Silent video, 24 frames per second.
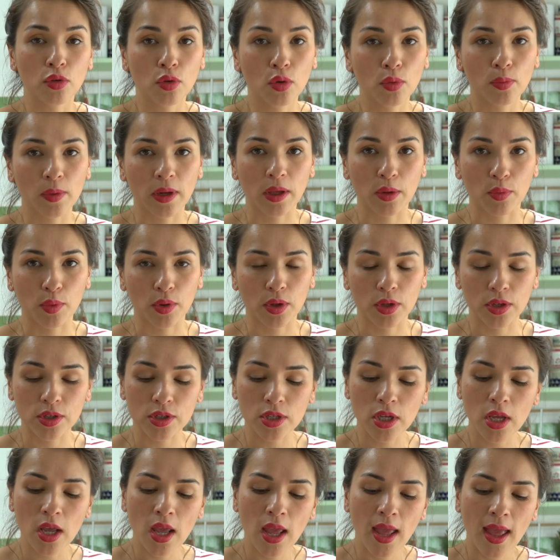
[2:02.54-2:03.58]
normally would,
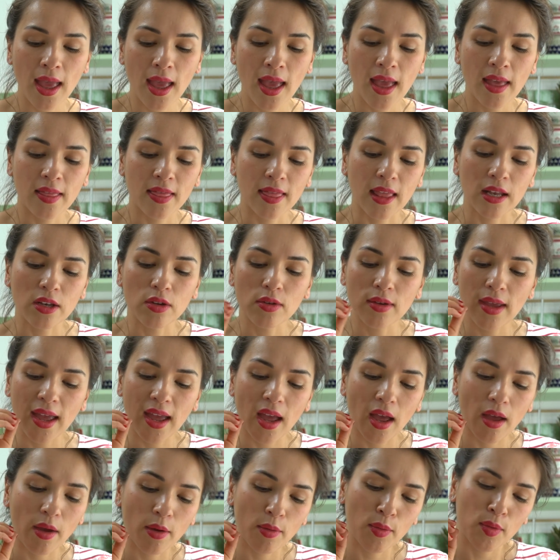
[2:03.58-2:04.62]
then you
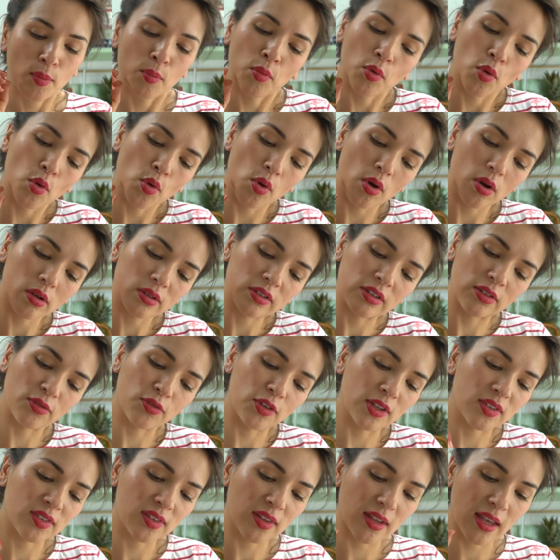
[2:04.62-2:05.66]
get a more
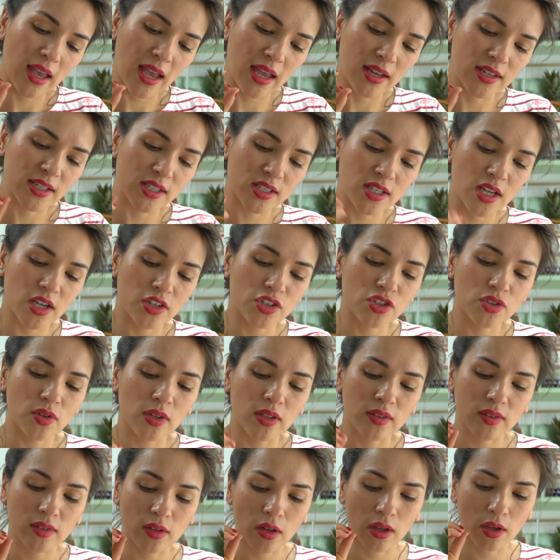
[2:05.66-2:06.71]
sophisticated touch to
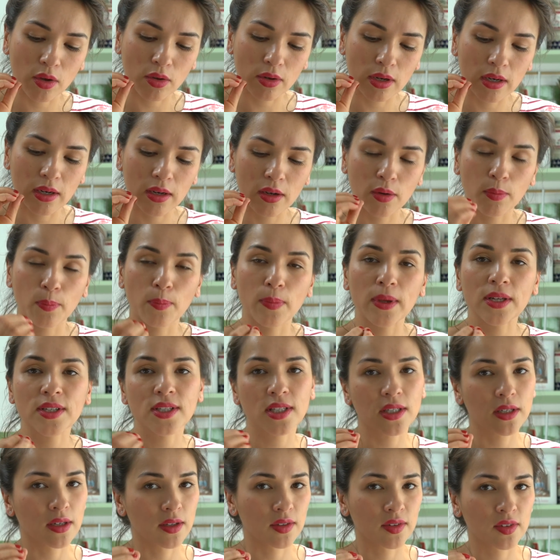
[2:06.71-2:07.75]
it. So it's got a little
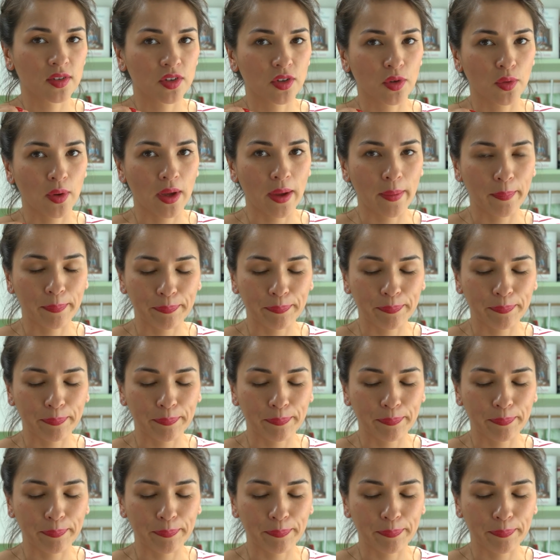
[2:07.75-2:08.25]
bitterness to it.